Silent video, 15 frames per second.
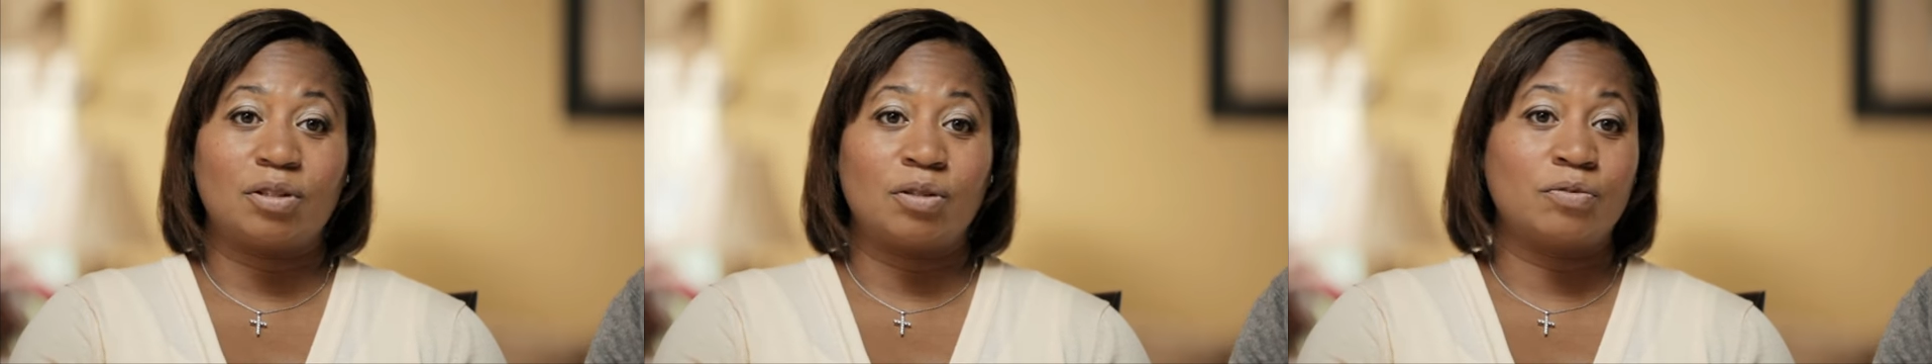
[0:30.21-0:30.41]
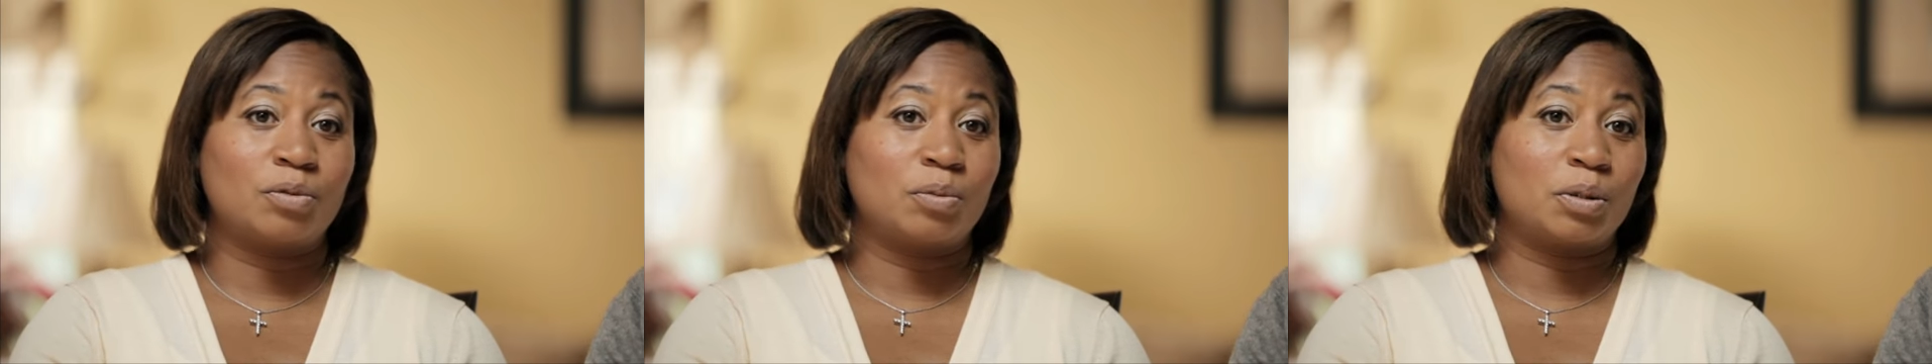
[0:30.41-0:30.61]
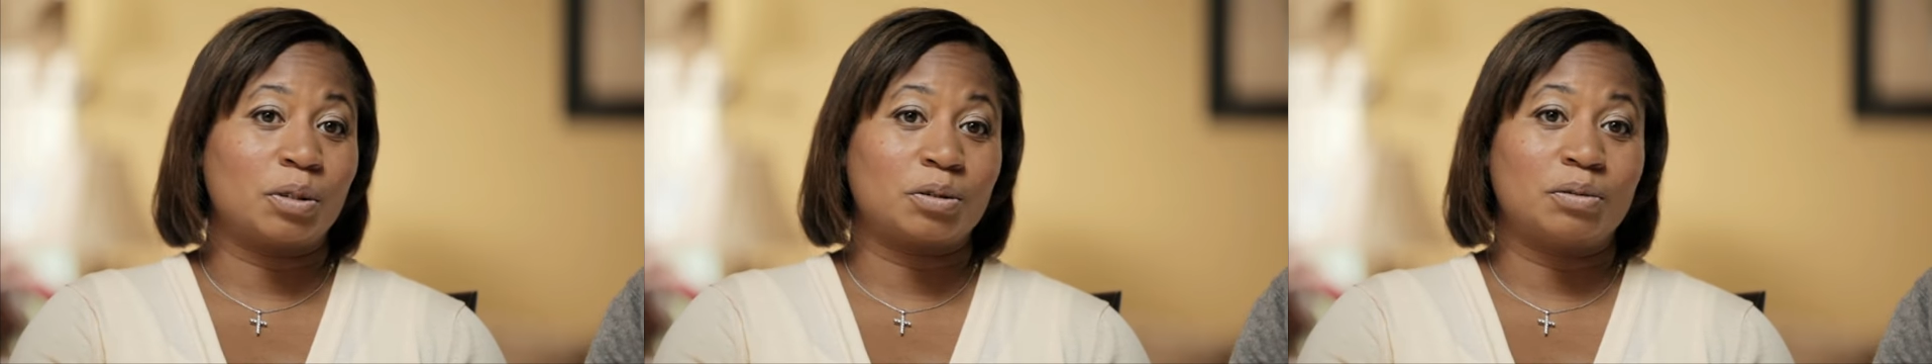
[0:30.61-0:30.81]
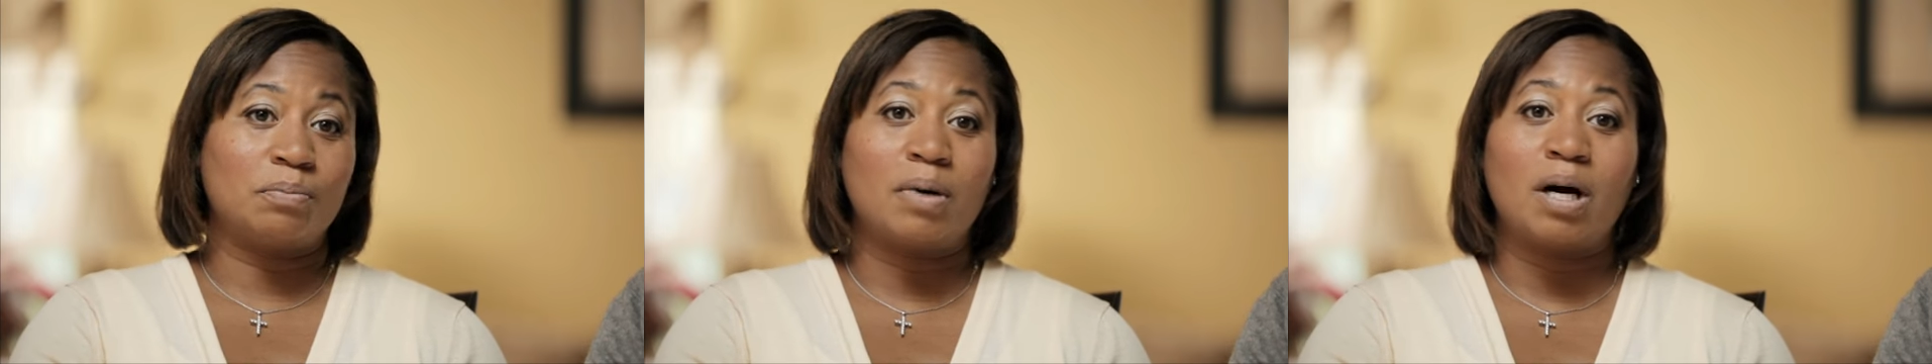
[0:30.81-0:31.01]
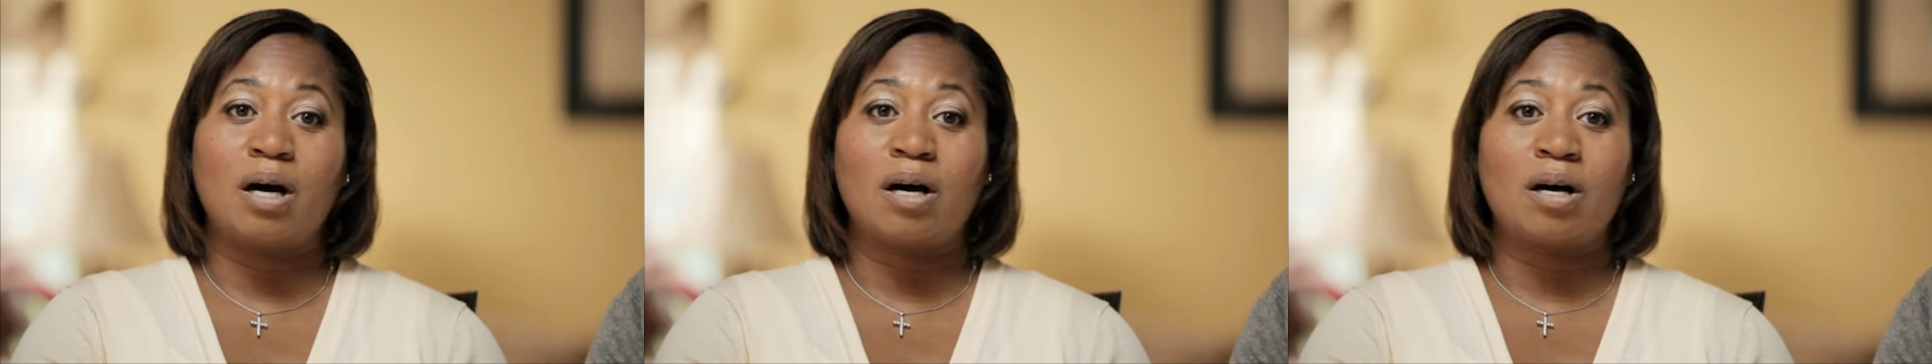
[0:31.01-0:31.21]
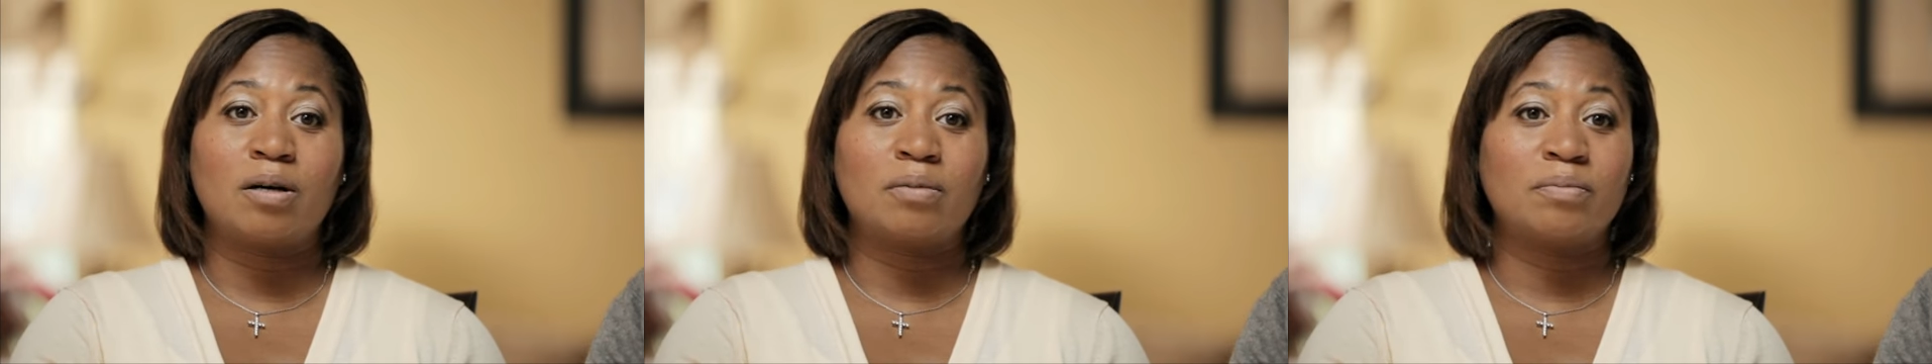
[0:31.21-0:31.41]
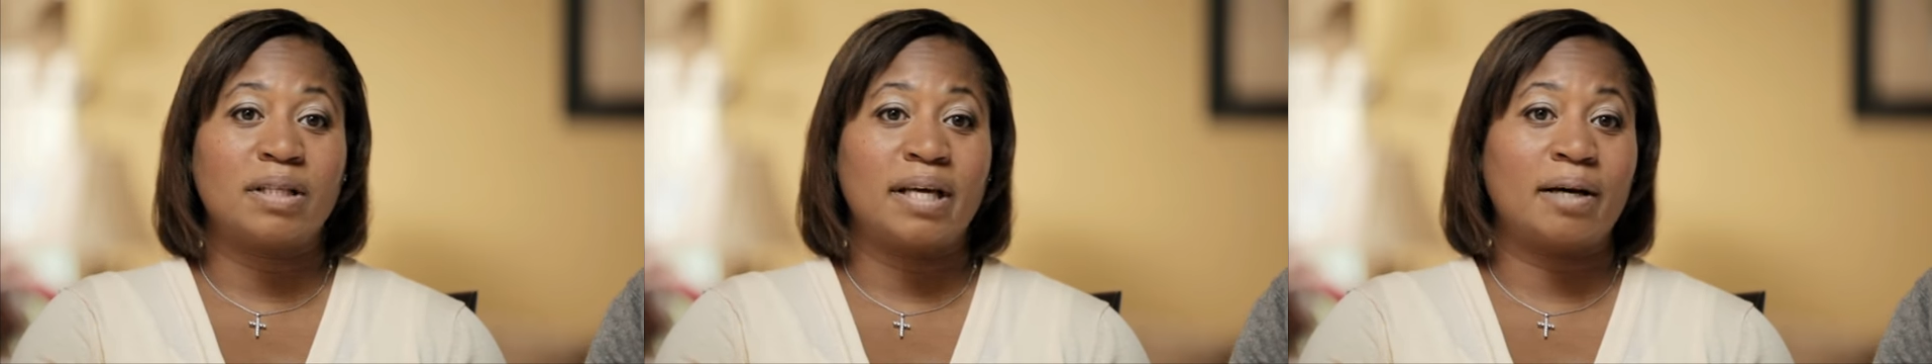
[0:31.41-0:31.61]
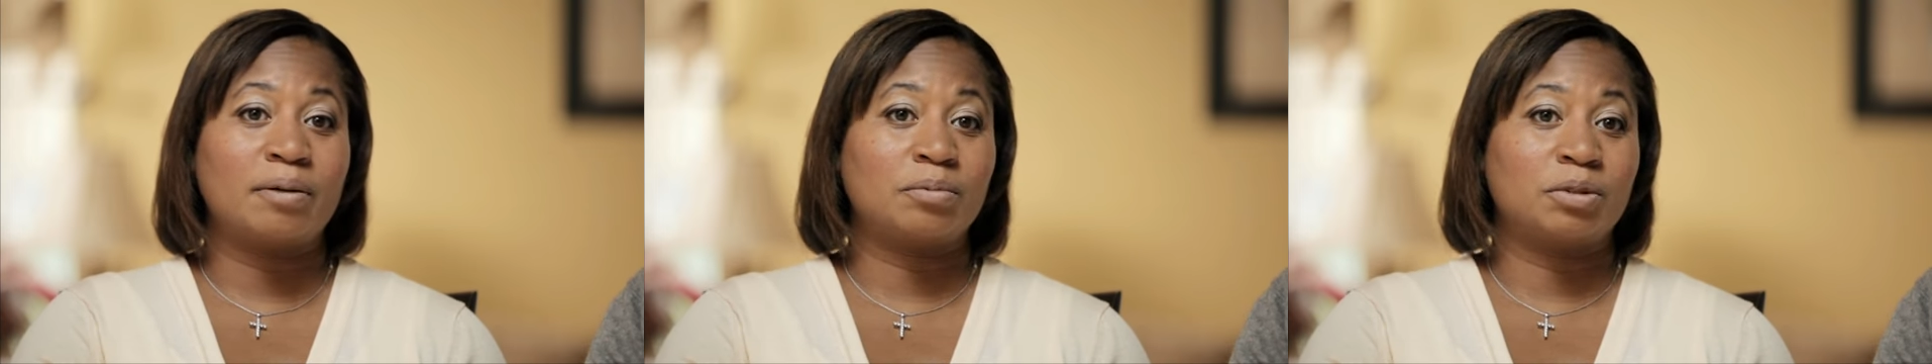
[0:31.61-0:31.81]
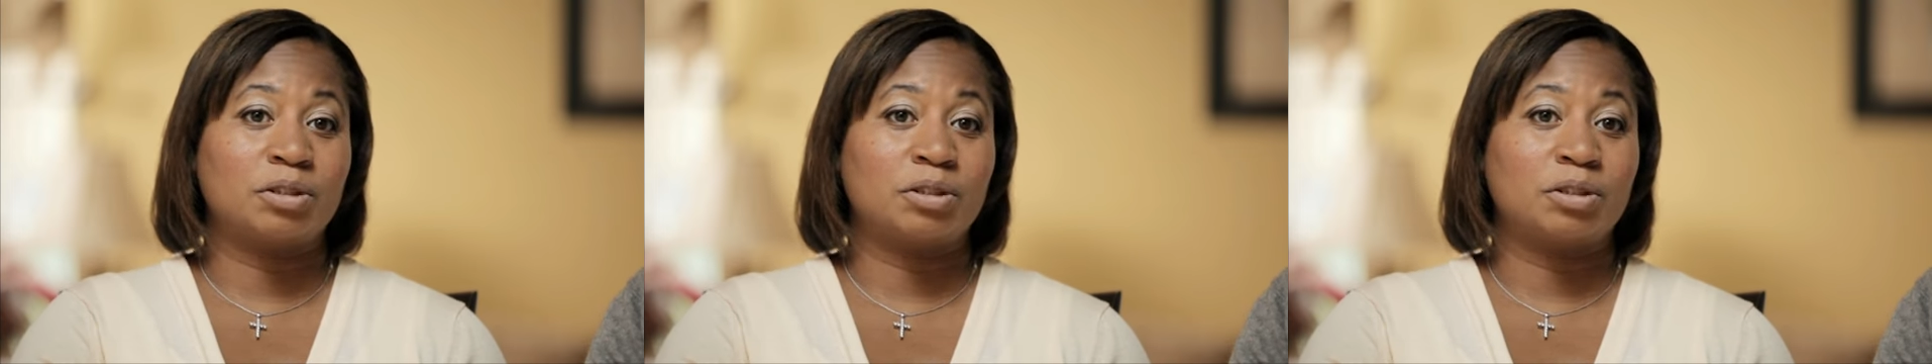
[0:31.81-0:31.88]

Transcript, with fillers: overworked mom that